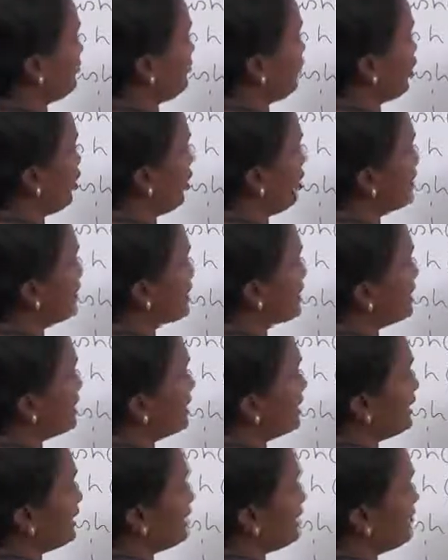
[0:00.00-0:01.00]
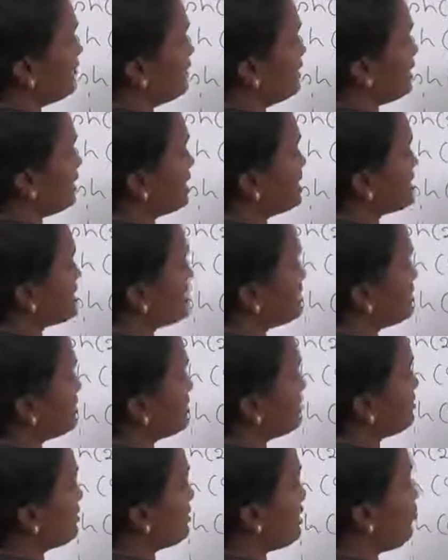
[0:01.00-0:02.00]
of pops. Here we'll
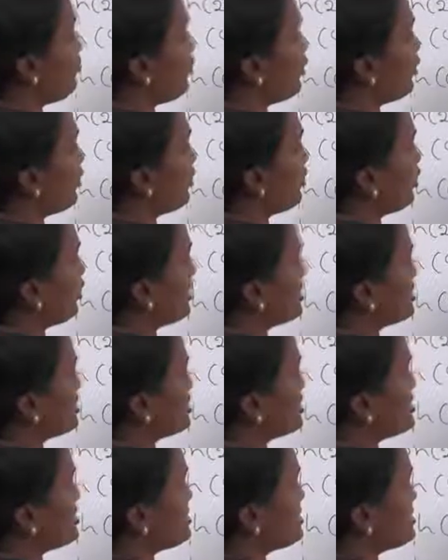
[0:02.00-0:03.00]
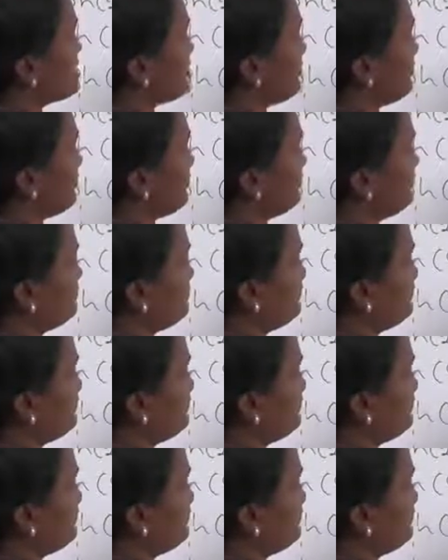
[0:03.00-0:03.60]
consider 3 pop operations